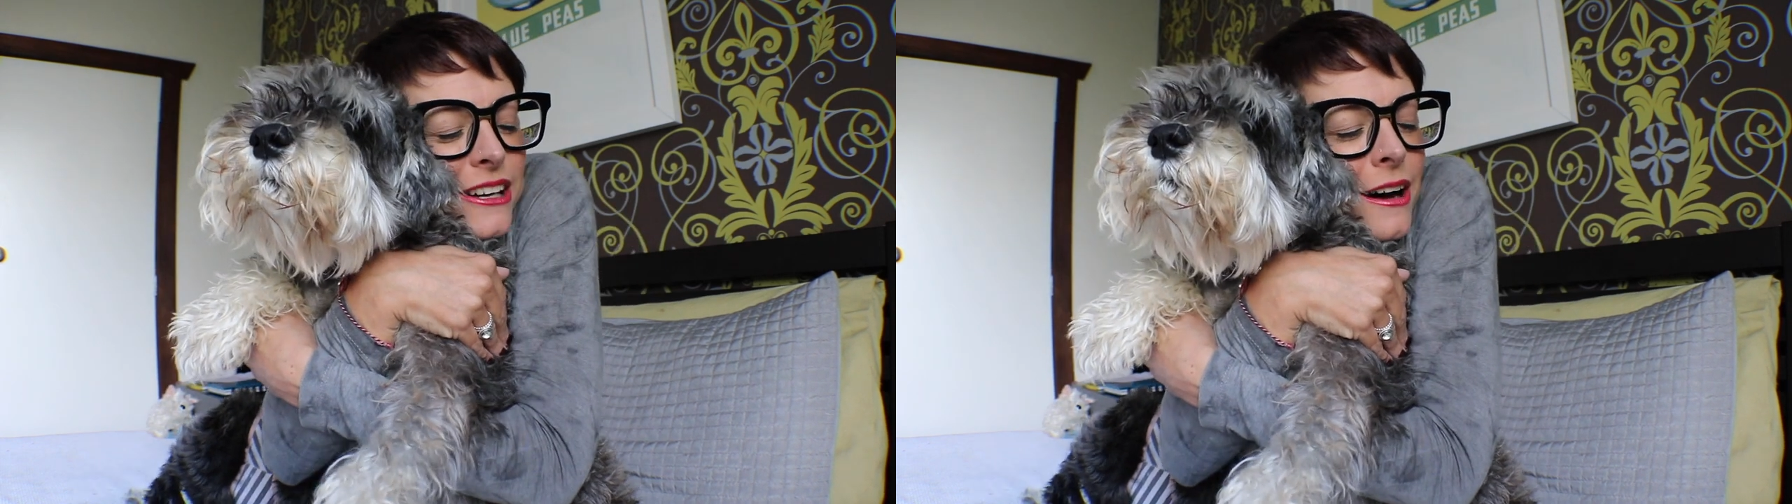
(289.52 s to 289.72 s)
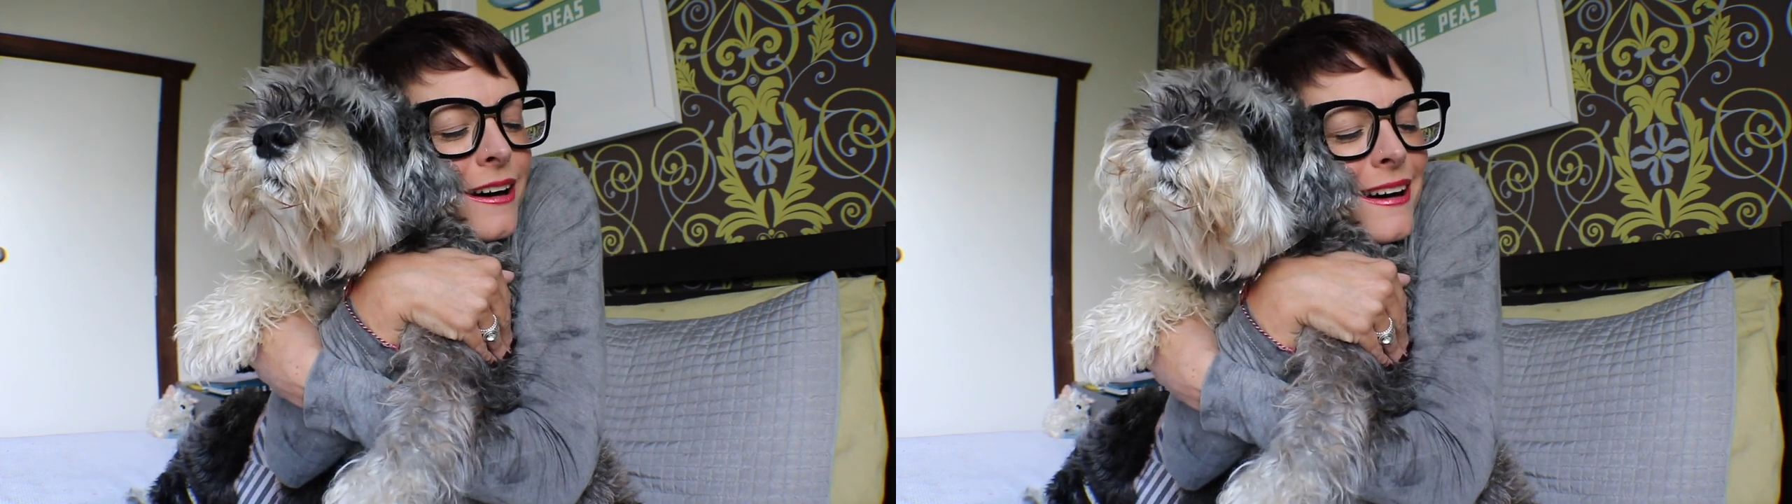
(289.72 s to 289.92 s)

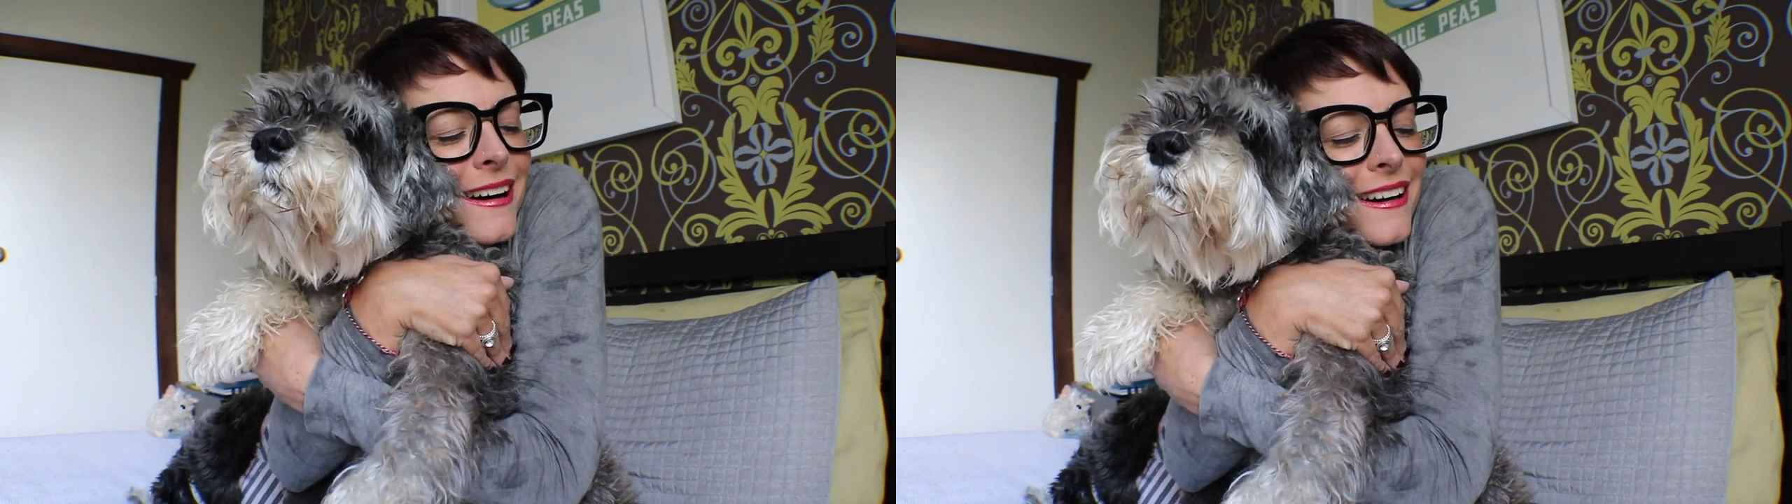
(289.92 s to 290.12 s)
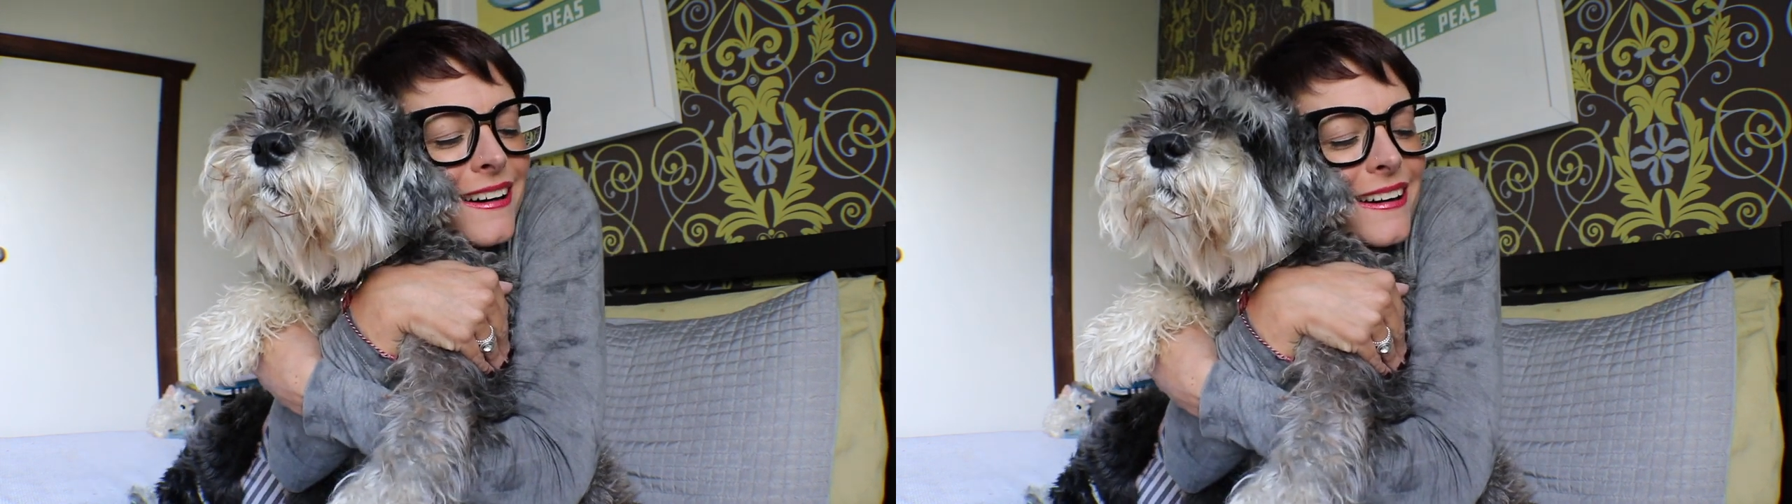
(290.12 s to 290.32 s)

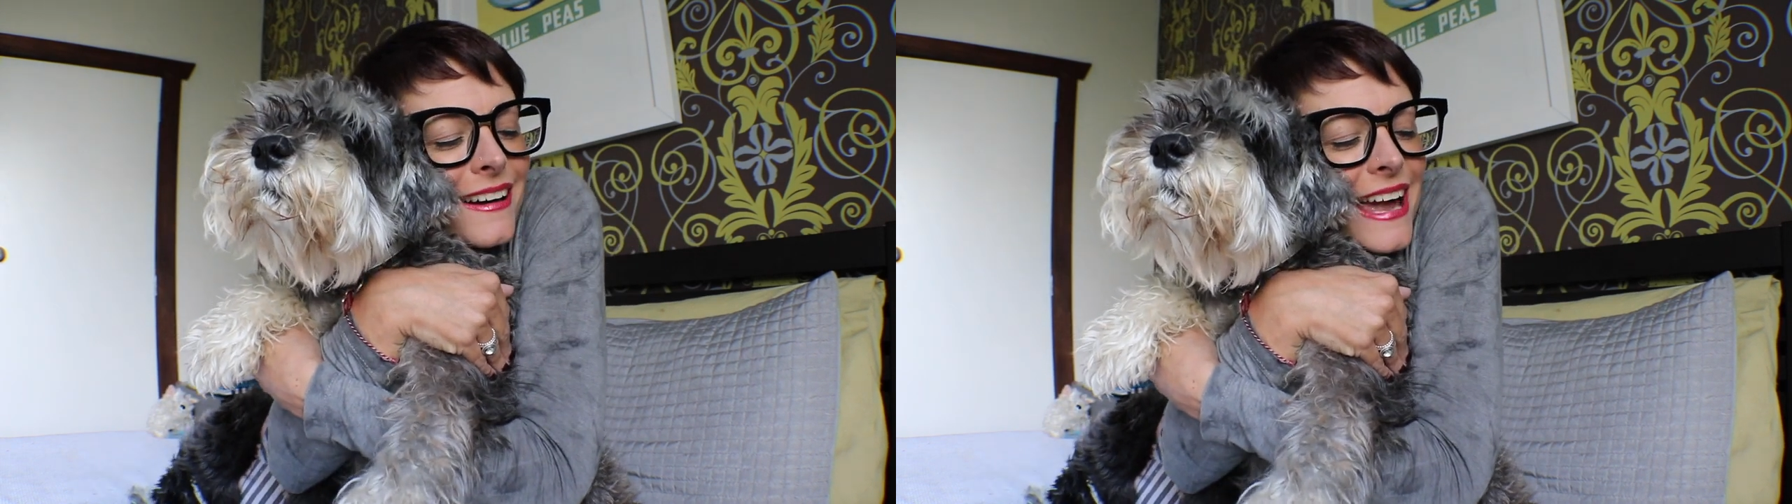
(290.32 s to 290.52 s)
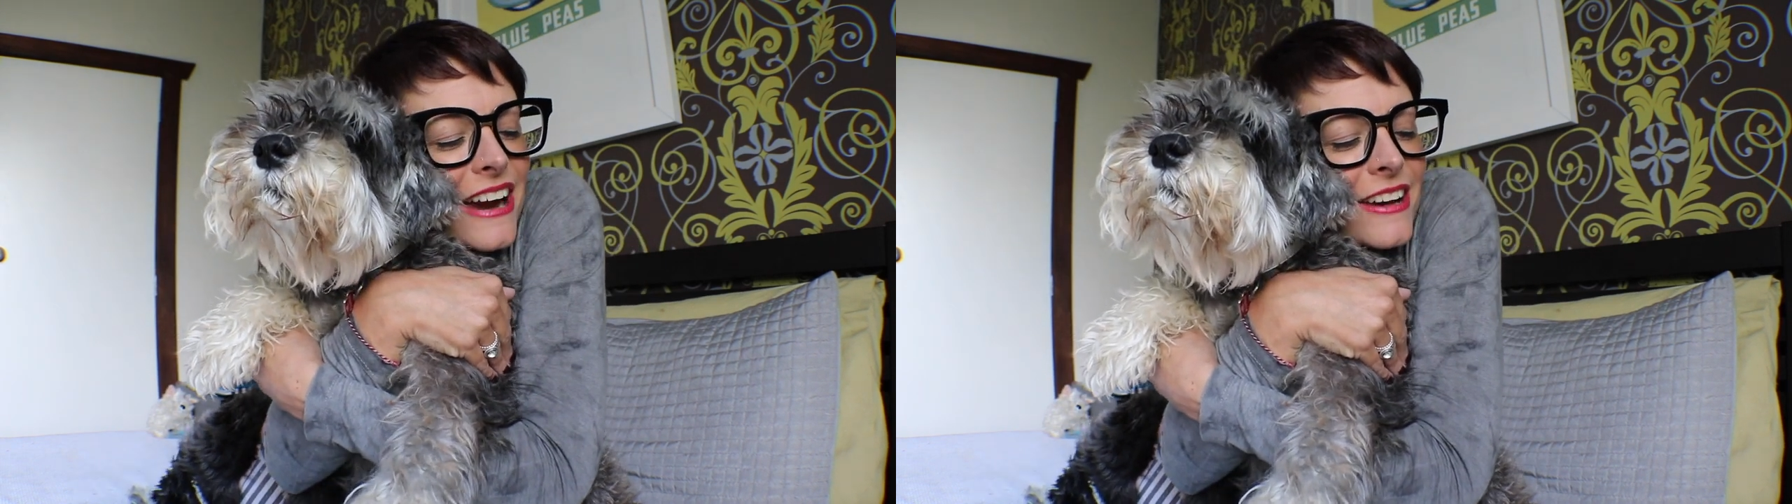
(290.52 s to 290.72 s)

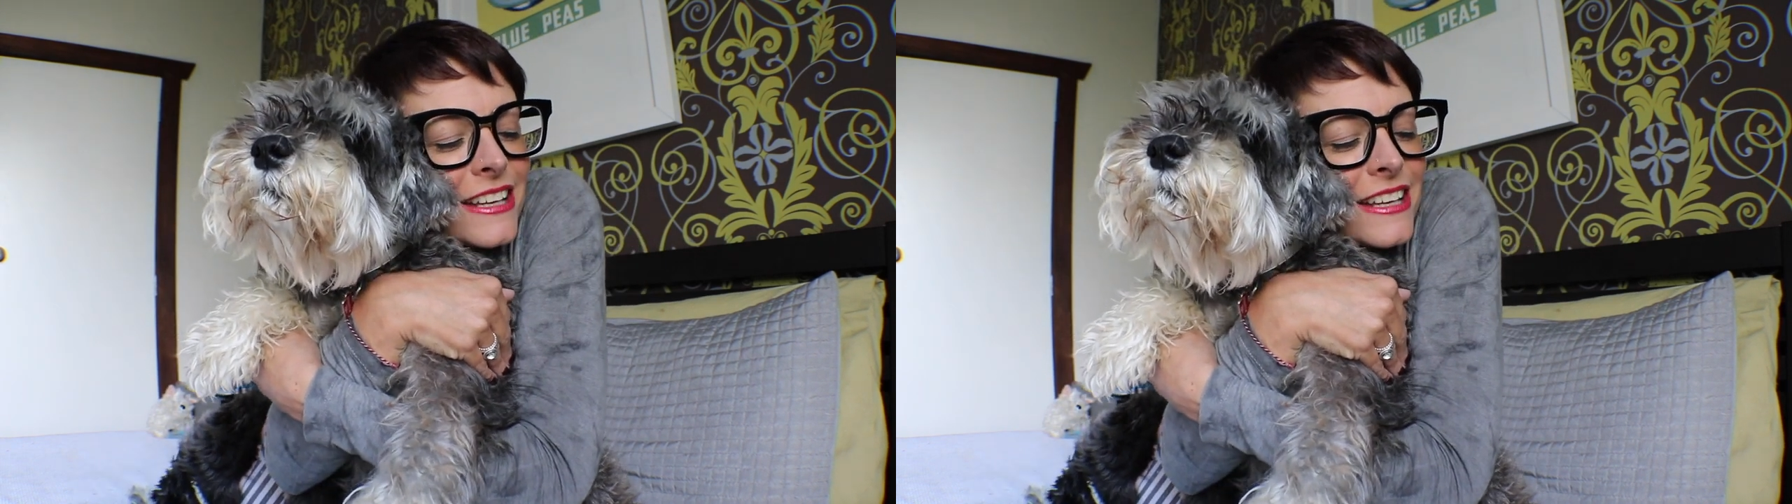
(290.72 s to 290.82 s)
Harry,